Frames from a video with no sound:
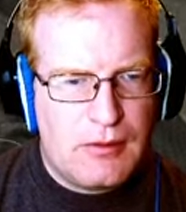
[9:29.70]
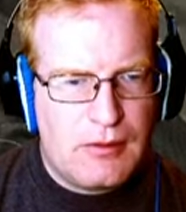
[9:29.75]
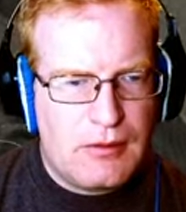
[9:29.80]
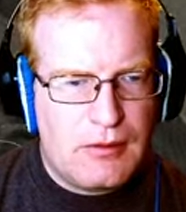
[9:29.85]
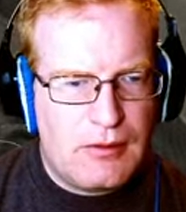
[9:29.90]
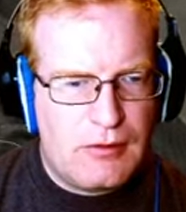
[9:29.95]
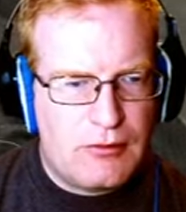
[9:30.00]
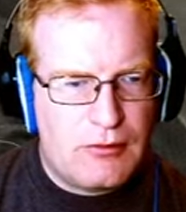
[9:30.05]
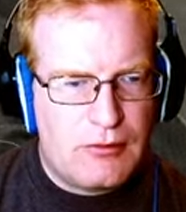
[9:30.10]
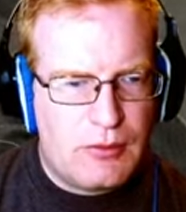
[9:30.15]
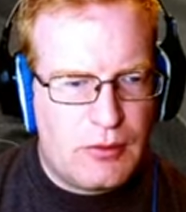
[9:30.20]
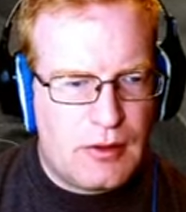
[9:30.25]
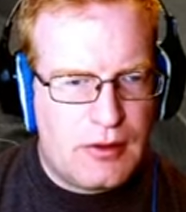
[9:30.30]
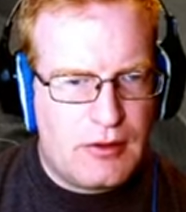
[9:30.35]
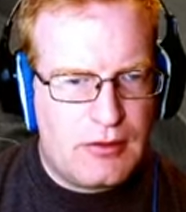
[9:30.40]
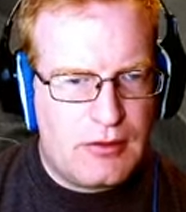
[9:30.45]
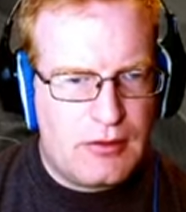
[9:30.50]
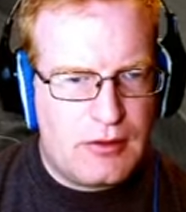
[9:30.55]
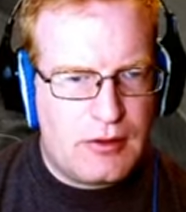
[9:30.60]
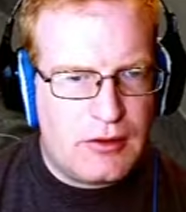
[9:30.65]
This
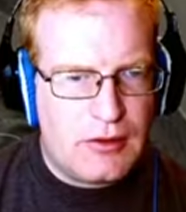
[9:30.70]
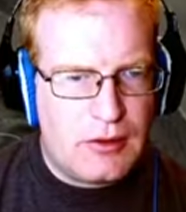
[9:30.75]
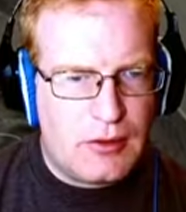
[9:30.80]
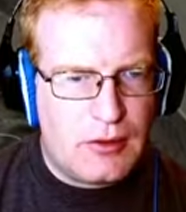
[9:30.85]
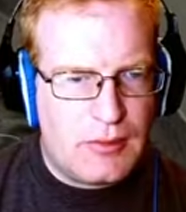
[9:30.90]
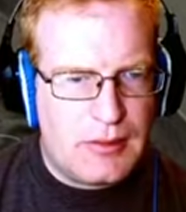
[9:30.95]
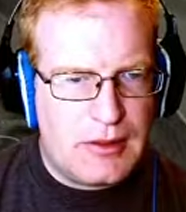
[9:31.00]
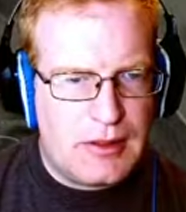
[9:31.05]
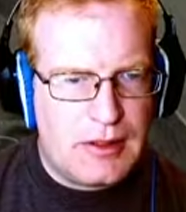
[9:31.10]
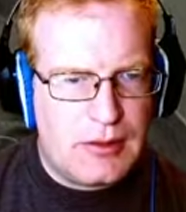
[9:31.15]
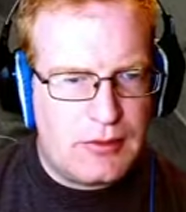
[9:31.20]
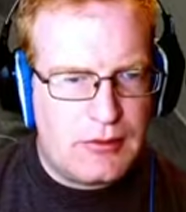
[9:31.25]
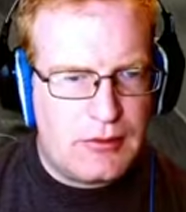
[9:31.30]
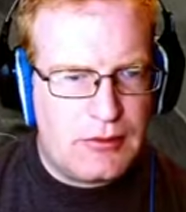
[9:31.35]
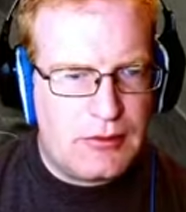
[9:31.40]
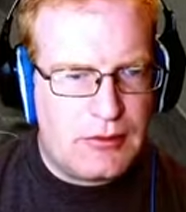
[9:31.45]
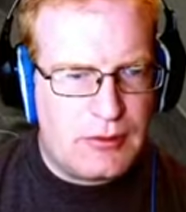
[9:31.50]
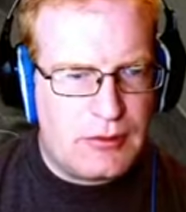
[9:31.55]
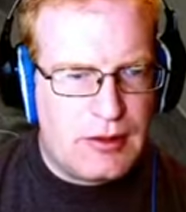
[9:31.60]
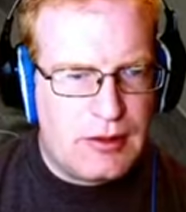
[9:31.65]
one can go all the way down
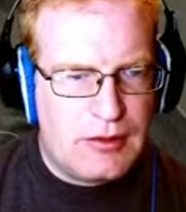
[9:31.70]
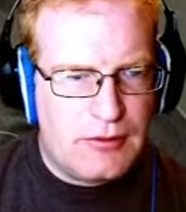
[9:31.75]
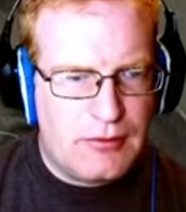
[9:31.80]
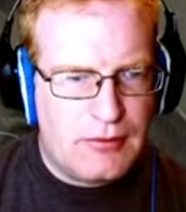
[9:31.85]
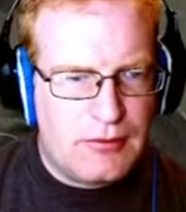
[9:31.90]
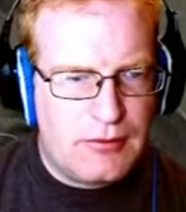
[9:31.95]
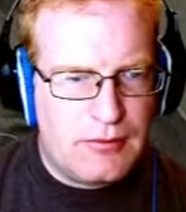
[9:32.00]
to here.